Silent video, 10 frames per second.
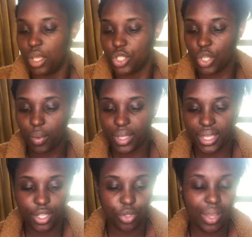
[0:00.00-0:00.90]
So
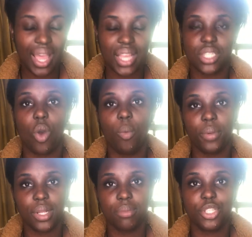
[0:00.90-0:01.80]
again, you guys,
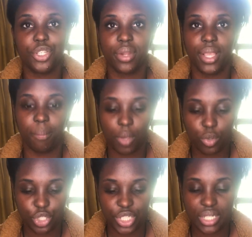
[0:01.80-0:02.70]
open up to your
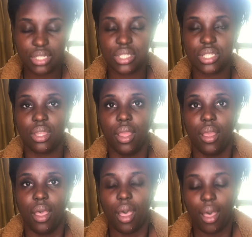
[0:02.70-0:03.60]
emotions.
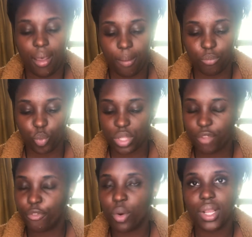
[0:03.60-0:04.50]
With the
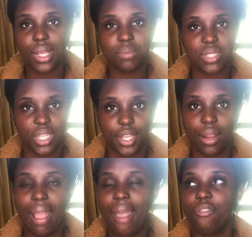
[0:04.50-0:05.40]
Four of Cups
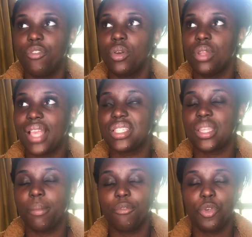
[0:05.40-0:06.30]
here, I feel like
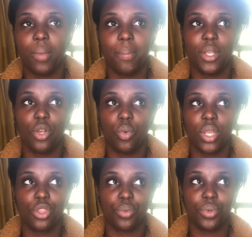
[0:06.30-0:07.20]
some of you may be going
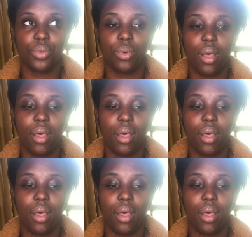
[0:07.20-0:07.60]
through,